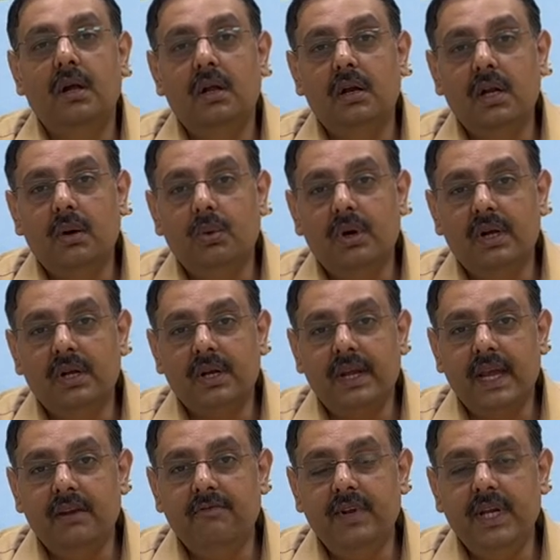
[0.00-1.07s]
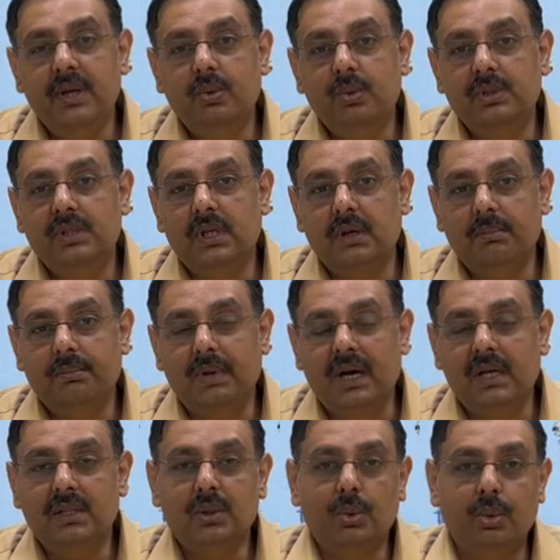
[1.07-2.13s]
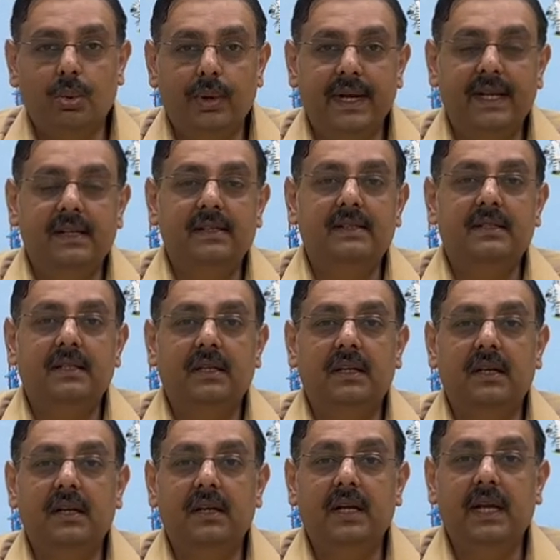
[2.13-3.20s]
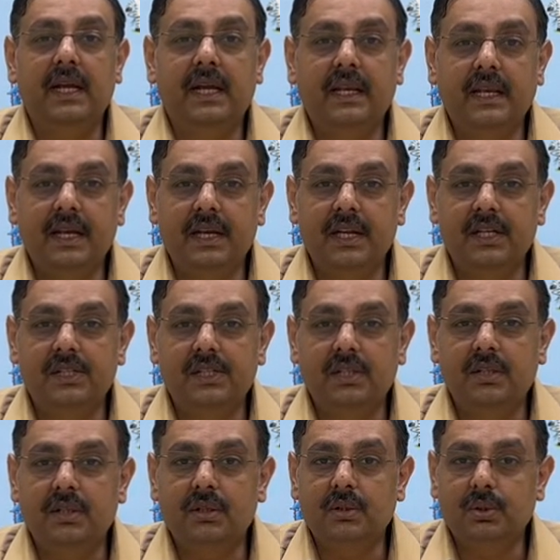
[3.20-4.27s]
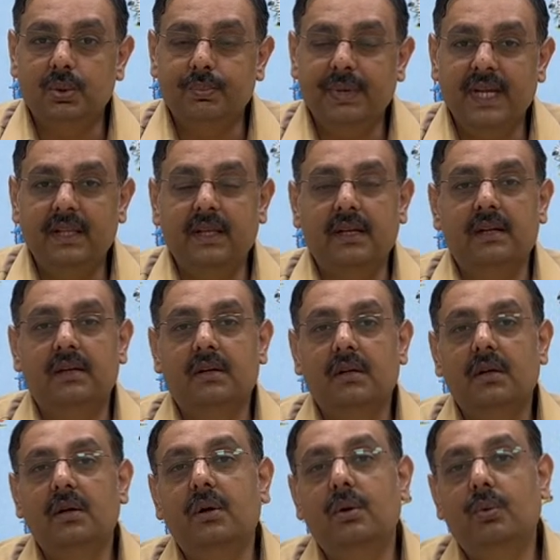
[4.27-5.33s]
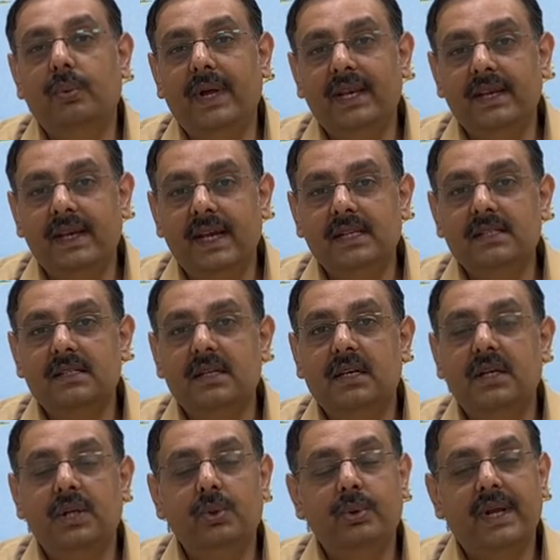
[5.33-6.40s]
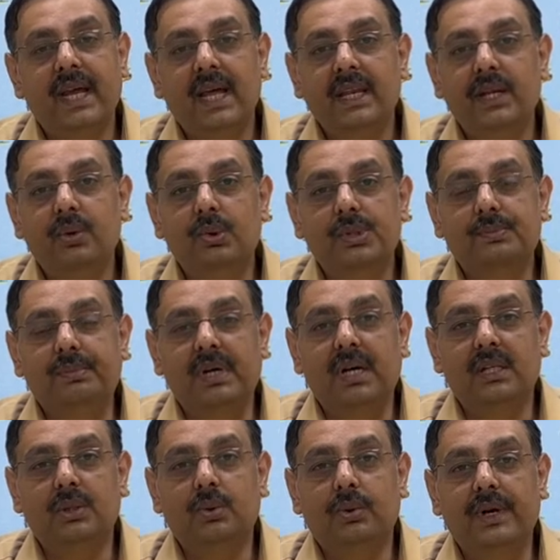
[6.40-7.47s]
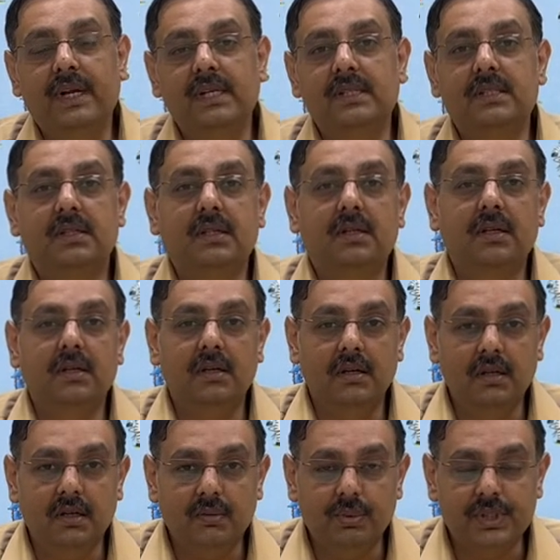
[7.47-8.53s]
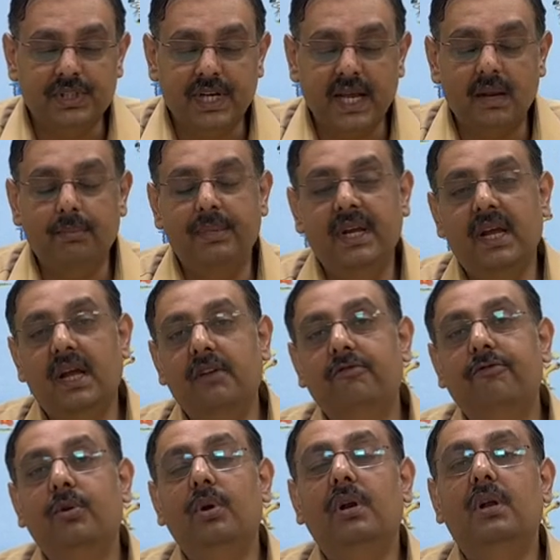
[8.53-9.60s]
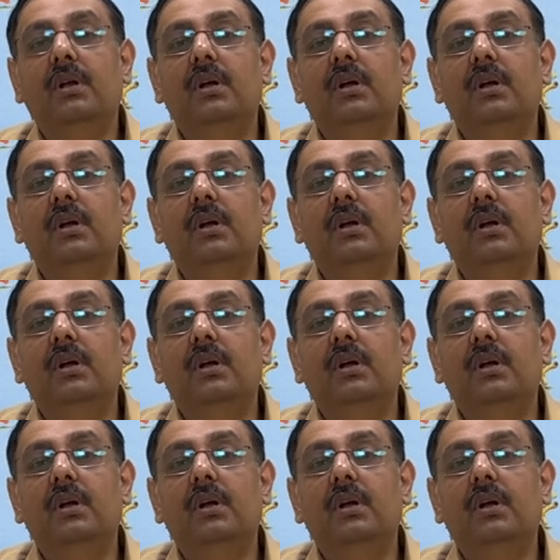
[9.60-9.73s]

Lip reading: Now, can we use bath oils in addition to bathing? Well, yes, you can use bath oils, which can be helpful.